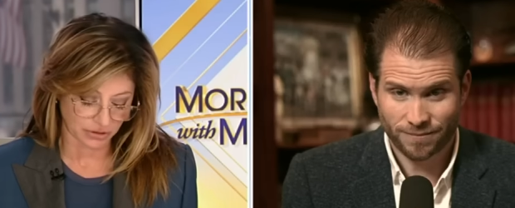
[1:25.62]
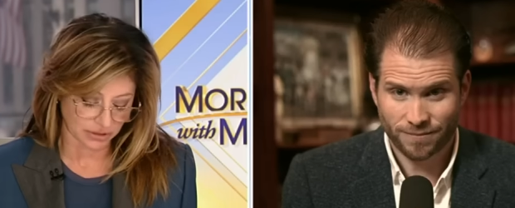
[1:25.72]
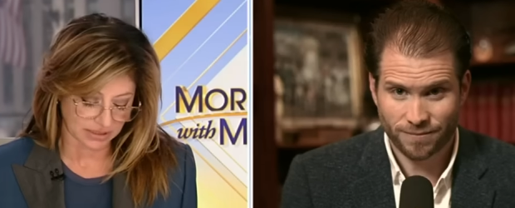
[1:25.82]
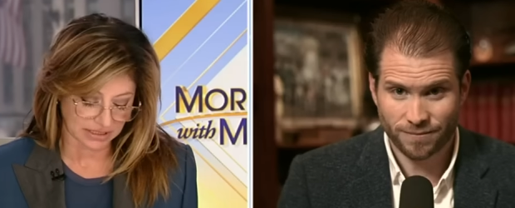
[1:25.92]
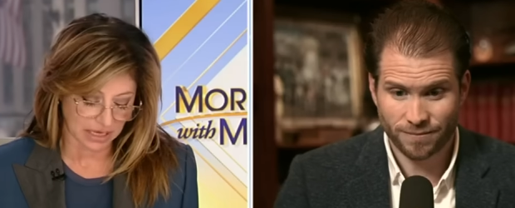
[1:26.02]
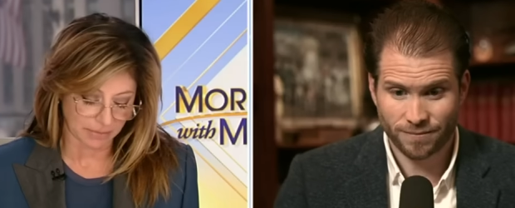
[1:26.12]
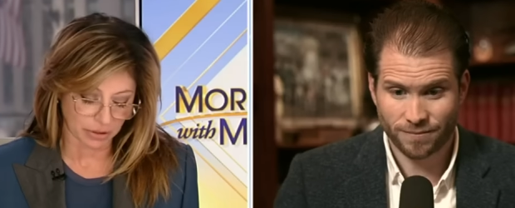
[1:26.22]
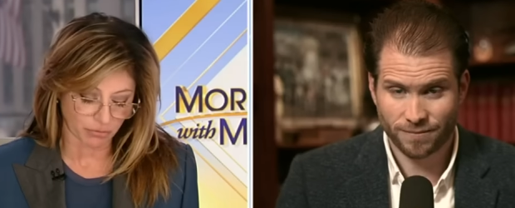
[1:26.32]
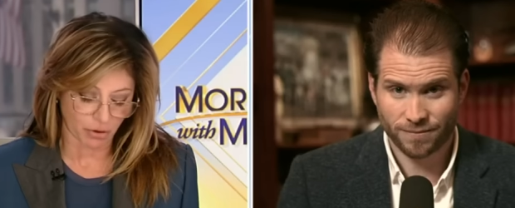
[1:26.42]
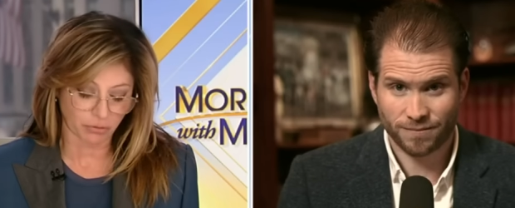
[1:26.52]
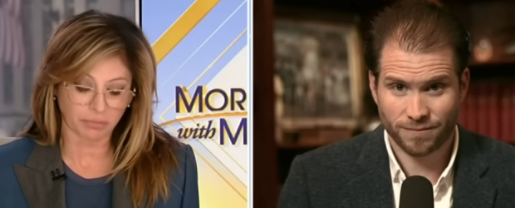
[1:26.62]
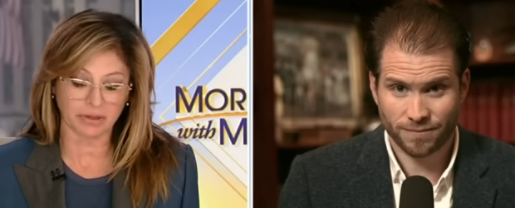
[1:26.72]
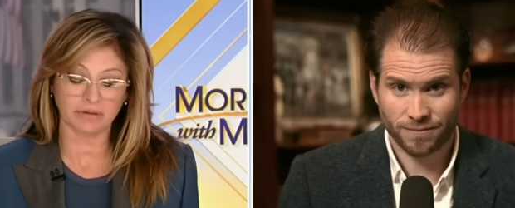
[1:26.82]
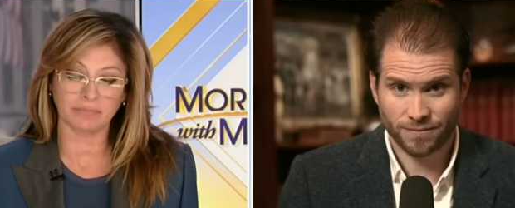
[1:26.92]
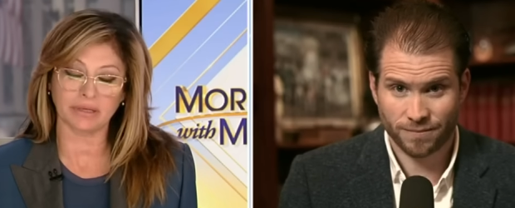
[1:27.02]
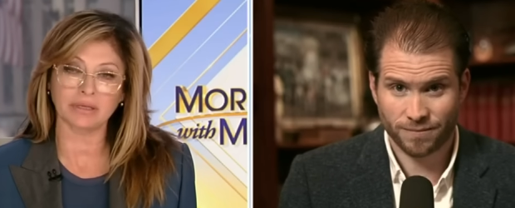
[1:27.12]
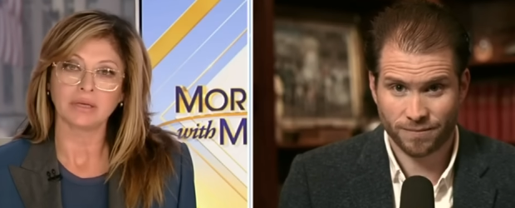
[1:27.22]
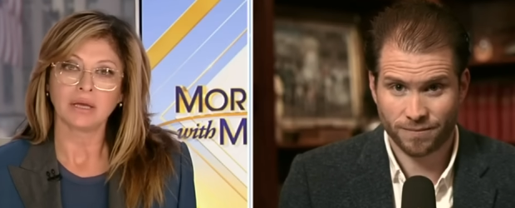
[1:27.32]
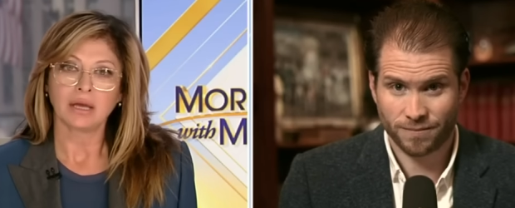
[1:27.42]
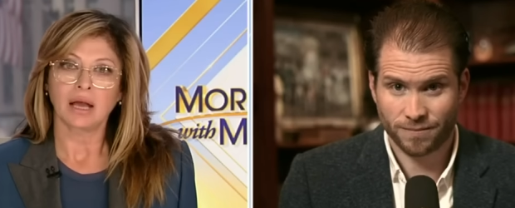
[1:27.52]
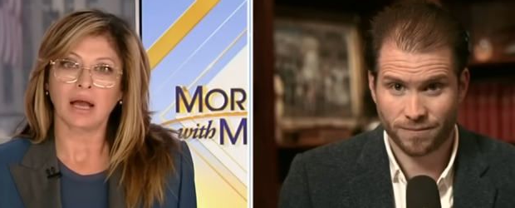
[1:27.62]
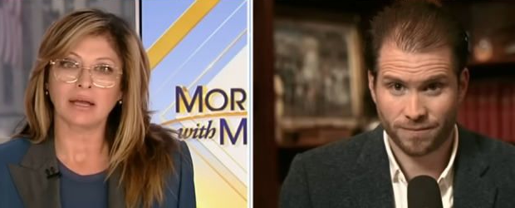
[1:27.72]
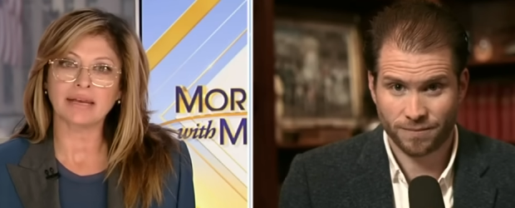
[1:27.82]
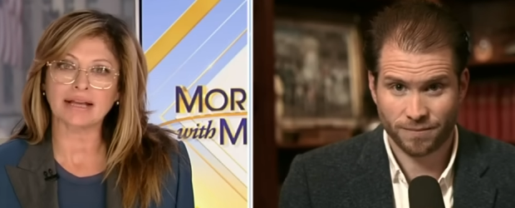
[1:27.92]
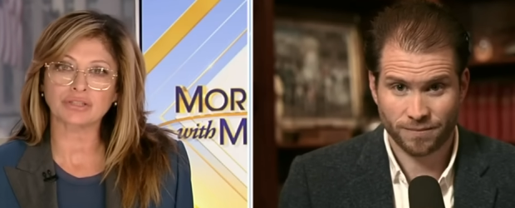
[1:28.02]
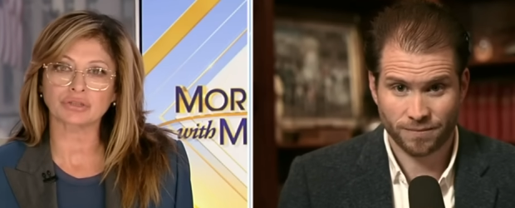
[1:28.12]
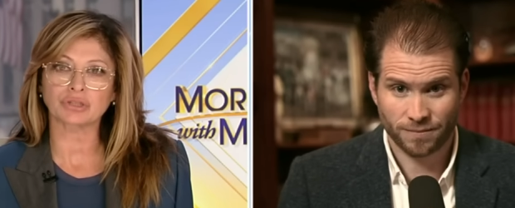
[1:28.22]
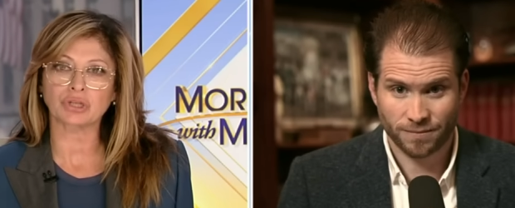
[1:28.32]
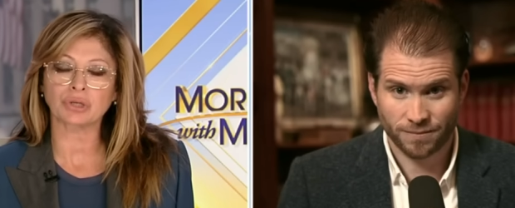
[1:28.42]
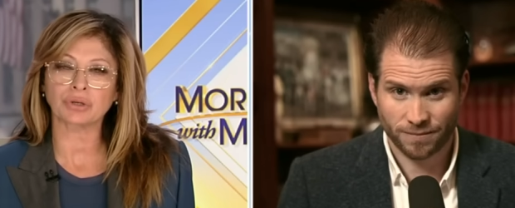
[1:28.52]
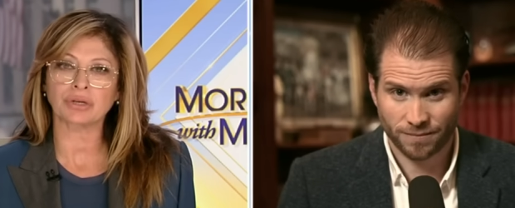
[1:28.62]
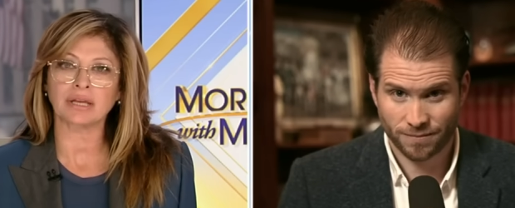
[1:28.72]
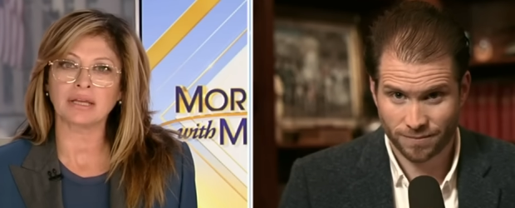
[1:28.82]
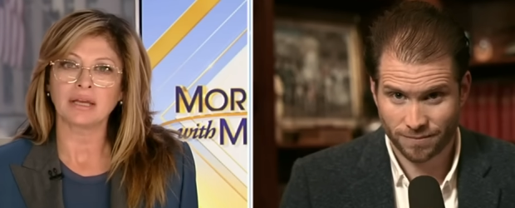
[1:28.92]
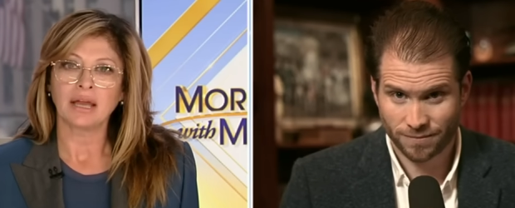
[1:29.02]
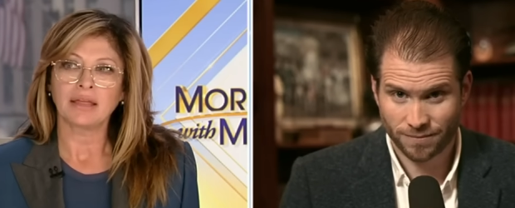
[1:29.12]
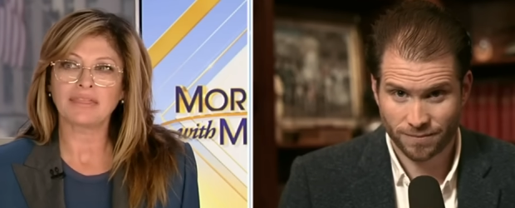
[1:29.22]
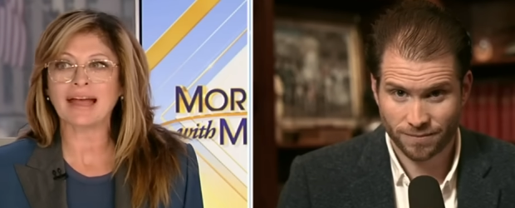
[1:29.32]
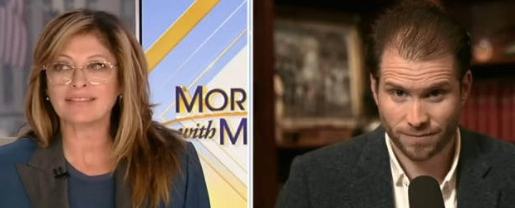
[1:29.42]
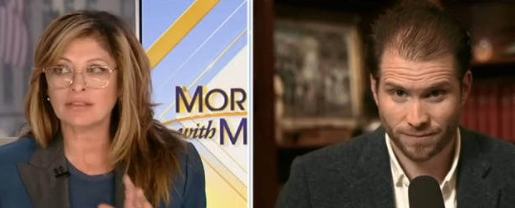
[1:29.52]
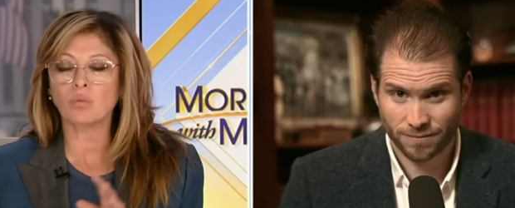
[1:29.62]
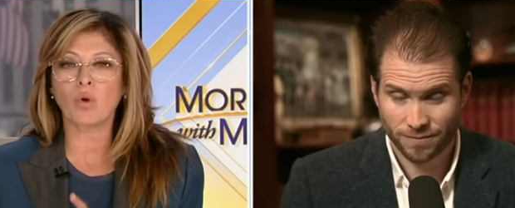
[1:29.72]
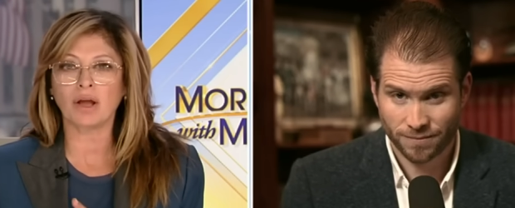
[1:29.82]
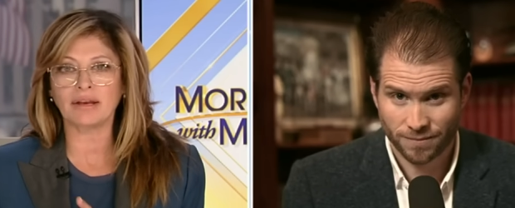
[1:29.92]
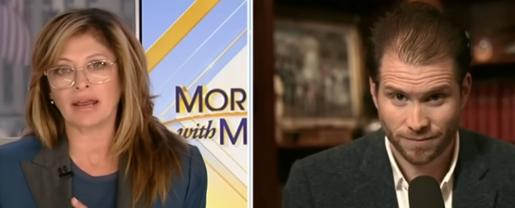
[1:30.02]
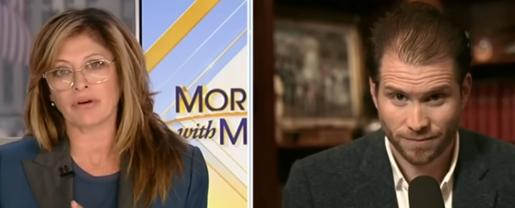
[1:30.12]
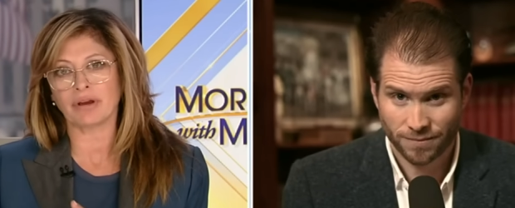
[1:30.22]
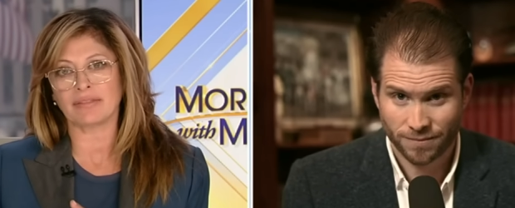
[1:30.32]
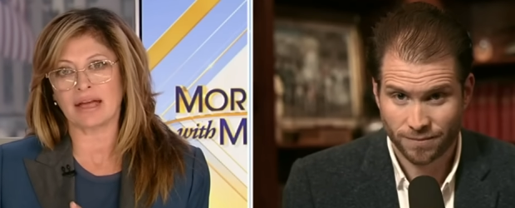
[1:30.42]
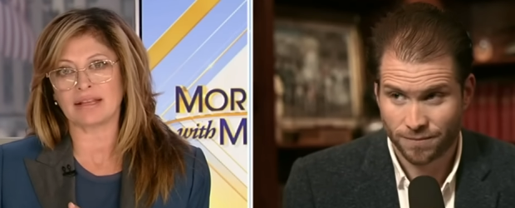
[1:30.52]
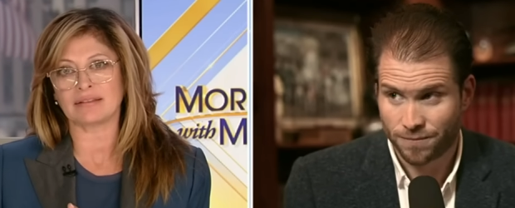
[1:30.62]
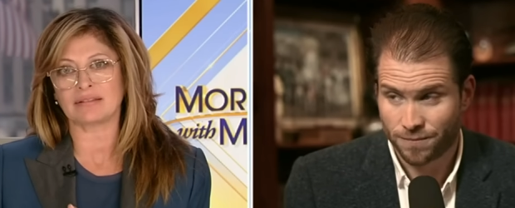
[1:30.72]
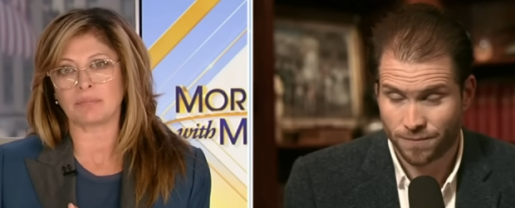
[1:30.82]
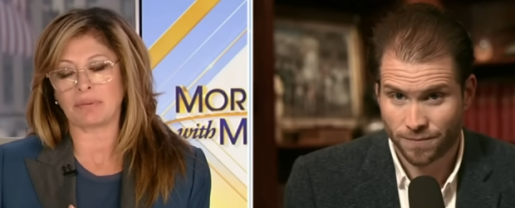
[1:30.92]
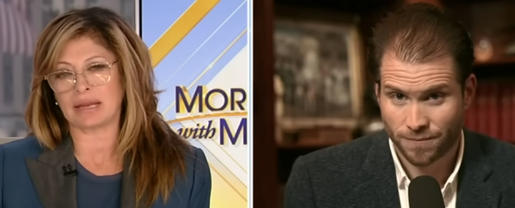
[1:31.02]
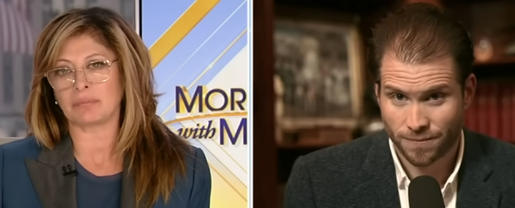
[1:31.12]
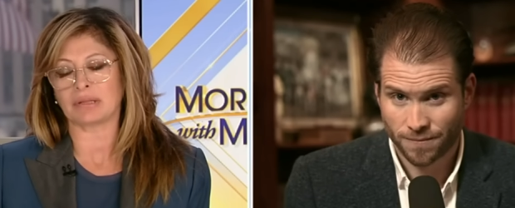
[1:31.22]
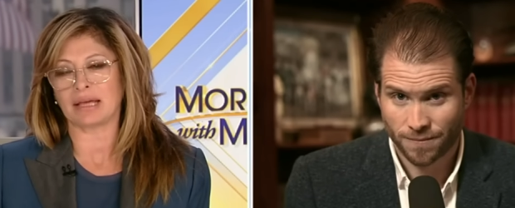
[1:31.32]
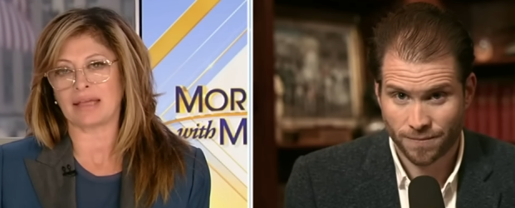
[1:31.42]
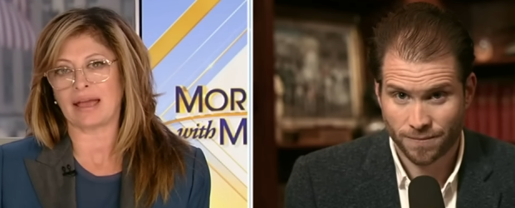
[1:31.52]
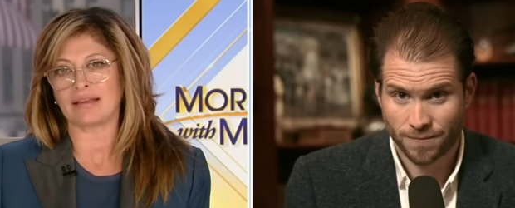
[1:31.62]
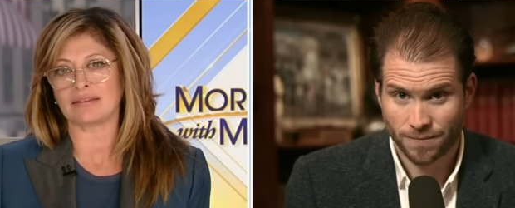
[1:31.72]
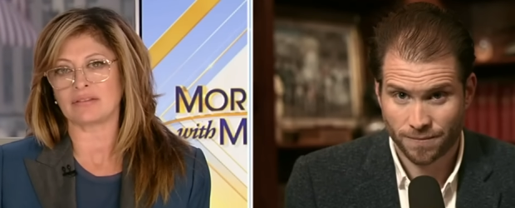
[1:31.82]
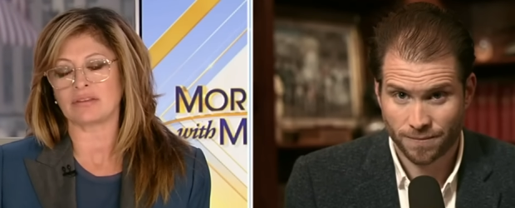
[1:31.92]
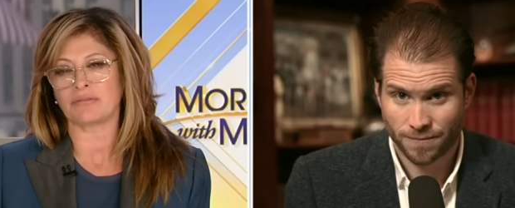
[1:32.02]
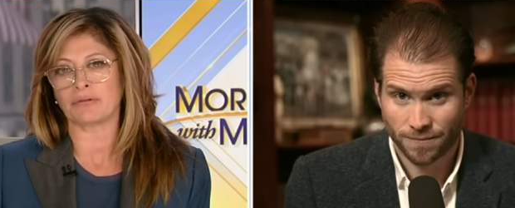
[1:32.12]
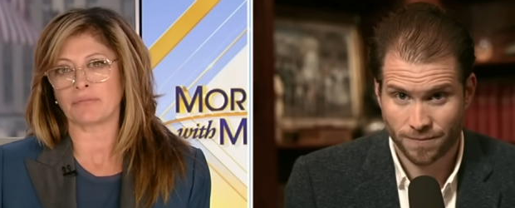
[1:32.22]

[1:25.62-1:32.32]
Speaker 1: just economic growth, but, but uh, national security. That's the one area that is debatable, I guess, and from,